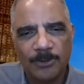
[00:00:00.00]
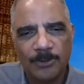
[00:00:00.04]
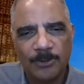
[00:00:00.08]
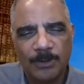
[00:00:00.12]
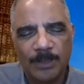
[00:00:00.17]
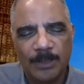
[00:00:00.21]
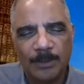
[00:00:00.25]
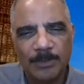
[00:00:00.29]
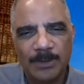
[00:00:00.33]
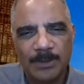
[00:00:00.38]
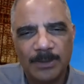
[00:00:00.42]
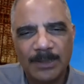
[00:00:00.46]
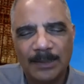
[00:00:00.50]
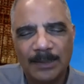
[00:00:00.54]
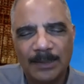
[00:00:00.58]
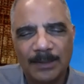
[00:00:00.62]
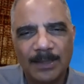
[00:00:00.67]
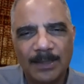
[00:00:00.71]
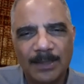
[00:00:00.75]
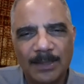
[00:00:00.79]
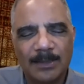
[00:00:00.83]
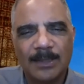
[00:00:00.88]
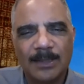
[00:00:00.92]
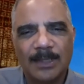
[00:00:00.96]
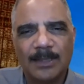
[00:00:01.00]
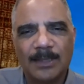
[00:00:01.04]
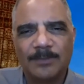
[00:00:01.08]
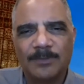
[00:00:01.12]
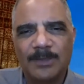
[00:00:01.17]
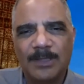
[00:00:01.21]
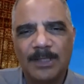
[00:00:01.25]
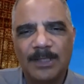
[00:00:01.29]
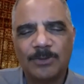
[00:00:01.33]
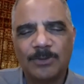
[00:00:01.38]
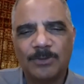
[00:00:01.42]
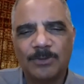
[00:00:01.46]
to um, state legislative
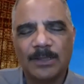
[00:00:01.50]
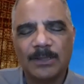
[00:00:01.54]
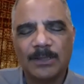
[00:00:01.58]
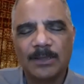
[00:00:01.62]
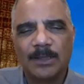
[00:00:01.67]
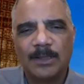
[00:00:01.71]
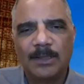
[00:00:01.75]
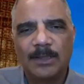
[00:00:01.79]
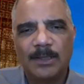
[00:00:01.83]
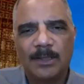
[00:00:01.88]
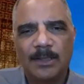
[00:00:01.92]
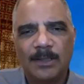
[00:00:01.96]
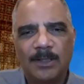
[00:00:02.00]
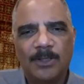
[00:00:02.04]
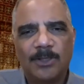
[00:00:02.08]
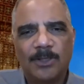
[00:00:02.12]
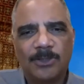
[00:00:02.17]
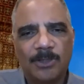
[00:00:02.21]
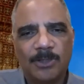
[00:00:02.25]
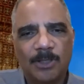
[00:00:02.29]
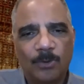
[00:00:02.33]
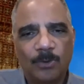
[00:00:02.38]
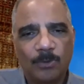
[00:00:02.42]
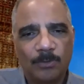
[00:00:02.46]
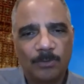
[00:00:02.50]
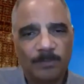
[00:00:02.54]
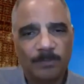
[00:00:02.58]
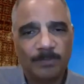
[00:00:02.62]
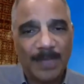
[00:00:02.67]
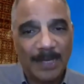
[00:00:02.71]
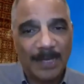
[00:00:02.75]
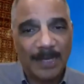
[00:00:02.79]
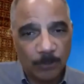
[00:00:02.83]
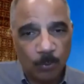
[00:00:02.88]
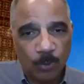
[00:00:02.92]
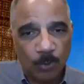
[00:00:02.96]
districts. So
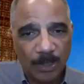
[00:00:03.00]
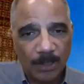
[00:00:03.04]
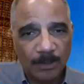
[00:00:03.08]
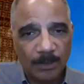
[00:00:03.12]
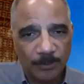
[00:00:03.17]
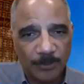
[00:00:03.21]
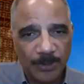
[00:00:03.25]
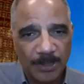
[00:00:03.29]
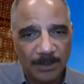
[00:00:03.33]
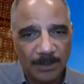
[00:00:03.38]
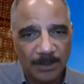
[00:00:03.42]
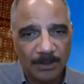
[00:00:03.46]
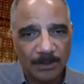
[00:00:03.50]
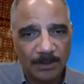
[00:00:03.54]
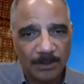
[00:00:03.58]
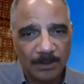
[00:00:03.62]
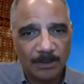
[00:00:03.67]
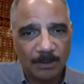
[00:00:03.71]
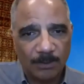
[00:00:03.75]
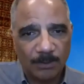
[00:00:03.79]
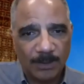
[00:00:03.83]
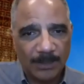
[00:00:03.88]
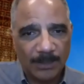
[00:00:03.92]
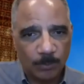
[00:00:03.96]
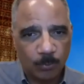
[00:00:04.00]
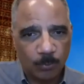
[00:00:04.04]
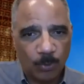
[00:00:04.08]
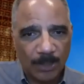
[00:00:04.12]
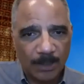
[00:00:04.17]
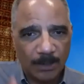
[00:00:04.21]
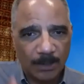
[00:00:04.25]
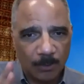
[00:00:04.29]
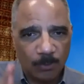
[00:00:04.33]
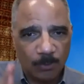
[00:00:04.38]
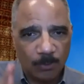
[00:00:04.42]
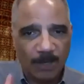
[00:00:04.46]
that's one of the reasons. So that's one
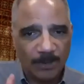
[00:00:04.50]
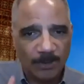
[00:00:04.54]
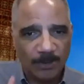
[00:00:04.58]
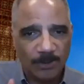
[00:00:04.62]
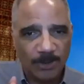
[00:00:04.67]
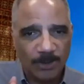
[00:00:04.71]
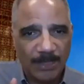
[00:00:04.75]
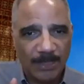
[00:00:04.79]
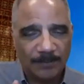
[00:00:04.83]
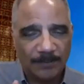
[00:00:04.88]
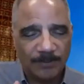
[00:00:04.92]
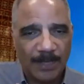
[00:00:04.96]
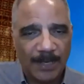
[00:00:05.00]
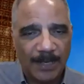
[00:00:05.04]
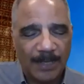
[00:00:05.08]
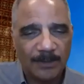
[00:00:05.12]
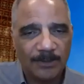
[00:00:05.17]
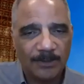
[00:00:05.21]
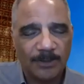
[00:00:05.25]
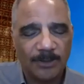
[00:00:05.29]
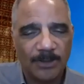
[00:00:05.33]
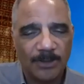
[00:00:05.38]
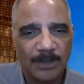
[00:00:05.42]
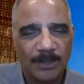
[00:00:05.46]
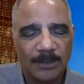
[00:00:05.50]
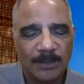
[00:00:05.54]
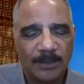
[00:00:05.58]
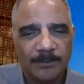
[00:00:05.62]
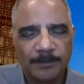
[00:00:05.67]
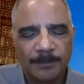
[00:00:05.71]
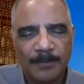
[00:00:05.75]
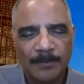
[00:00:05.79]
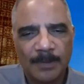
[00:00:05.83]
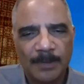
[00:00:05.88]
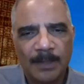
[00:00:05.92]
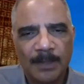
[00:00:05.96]
of the questions you have to ask yourself.
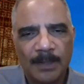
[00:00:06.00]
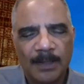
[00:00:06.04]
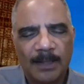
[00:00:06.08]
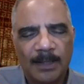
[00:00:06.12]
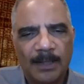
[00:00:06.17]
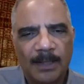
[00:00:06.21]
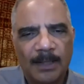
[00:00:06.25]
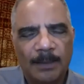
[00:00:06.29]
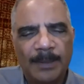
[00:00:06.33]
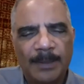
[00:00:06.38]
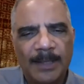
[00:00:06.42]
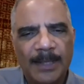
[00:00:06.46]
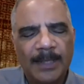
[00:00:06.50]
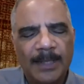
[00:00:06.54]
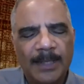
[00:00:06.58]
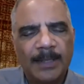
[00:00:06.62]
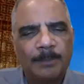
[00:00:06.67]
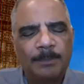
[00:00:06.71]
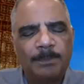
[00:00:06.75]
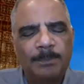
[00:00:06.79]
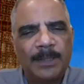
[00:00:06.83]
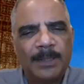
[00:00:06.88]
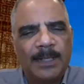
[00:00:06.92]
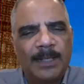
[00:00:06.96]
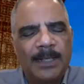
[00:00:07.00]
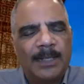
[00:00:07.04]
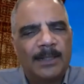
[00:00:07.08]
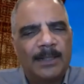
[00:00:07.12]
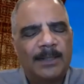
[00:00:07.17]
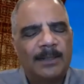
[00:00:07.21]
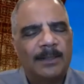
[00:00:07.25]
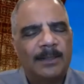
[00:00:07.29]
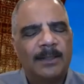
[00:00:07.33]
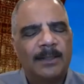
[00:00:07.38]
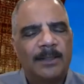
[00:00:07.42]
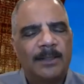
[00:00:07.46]
Um, and, but
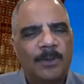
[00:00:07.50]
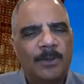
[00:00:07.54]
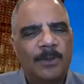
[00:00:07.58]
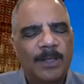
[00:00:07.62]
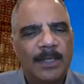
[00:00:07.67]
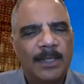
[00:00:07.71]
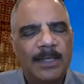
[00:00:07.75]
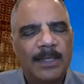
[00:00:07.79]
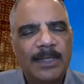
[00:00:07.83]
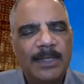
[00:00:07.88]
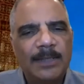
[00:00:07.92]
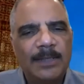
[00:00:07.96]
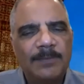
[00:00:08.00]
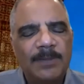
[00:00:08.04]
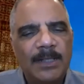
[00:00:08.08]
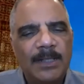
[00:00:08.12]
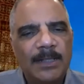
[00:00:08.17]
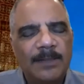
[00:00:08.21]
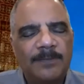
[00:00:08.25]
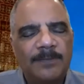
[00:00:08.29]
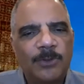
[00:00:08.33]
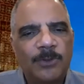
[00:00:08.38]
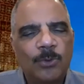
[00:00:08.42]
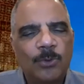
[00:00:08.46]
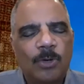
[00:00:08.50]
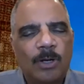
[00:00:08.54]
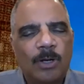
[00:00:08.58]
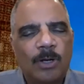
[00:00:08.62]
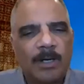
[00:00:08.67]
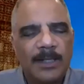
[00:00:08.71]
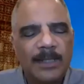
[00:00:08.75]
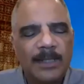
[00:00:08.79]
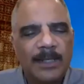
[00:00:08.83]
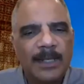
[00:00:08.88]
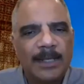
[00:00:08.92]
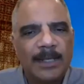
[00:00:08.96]
you know, even if you
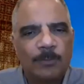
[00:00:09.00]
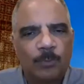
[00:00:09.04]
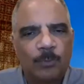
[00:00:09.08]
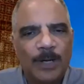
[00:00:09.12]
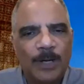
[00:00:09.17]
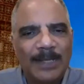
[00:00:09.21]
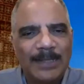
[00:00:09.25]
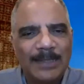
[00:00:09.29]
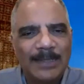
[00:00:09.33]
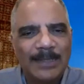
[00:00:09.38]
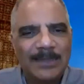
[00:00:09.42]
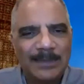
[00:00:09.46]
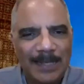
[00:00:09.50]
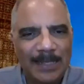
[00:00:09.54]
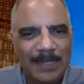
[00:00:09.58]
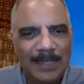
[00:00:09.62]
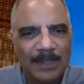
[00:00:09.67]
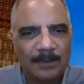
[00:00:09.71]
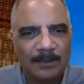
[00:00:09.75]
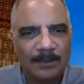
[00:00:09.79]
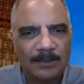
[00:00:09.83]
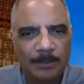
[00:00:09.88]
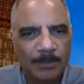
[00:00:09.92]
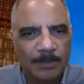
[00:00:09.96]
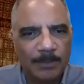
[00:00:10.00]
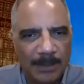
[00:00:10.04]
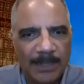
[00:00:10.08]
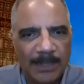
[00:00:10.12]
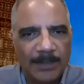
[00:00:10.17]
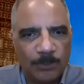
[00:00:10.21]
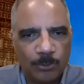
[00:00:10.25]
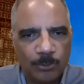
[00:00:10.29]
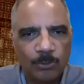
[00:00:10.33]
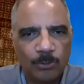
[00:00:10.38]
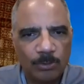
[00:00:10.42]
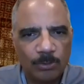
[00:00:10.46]
are in a red state, I mean, a
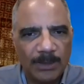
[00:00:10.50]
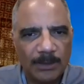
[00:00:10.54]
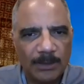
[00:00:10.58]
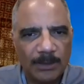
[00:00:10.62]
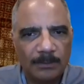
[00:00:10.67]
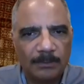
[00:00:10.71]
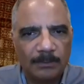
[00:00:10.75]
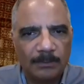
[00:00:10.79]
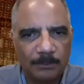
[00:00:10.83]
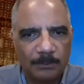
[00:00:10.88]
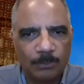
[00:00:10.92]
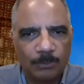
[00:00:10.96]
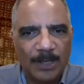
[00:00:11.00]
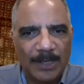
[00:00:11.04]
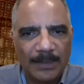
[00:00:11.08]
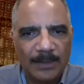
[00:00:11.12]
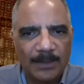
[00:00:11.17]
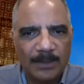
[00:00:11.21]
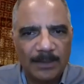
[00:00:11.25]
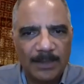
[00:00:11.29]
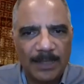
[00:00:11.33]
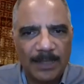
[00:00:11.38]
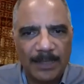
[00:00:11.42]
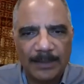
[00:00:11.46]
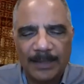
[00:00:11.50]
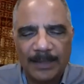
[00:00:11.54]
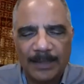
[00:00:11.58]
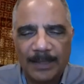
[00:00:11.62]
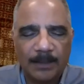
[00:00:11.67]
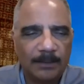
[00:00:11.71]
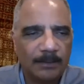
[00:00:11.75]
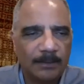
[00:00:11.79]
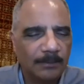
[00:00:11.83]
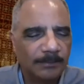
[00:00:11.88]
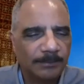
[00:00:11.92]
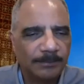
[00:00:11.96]
truly red state, I
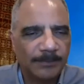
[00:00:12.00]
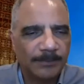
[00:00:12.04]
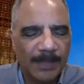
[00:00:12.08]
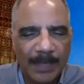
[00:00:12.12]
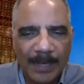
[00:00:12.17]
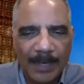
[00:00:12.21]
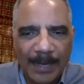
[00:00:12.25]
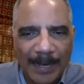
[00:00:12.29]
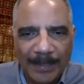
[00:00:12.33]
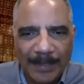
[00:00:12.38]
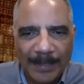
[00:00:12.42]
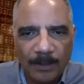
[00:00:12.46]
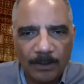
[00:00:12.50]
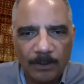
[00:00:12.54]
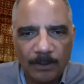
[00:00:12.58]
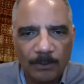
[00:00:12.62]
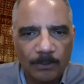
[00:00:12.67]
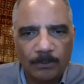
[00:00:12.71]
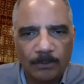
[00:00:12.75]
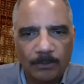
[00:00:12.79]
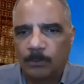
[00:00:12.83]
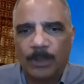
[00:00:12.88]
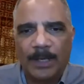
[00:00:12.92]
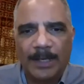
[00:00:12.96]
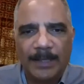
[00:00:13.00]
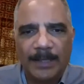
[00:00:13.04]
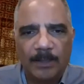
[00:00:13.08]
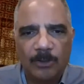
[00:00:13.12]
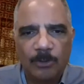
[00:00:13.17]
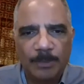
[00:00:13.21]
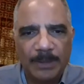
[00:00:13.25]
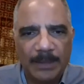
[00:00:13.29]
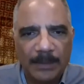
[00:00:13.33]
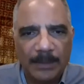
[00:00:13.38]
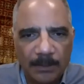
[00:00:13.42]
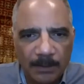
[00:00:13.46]
don't know, Idaho,
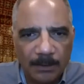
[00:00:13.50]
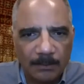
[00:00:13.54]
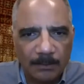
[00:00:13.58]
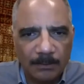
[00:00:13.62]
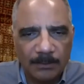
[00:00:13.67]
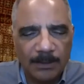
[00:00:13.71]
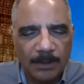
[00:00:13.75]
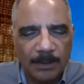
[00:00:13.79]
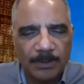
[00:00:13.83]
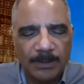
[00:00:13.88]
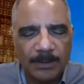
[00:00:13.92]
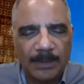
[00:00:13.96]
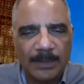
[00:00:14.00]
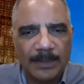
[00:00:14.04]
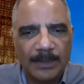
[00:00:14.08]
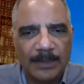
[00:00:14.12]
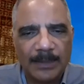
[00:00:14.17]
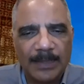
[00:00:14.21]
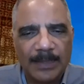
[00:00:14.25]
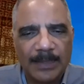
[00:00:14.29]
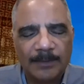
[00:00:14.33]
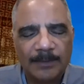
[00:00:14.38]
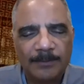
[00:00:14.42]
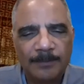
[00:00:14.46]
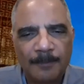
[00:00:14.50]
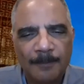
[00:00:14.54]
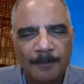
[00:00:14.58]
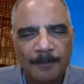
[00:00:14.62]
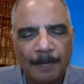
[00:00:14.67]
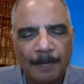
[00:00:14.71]
Wyoming, you know, something like that,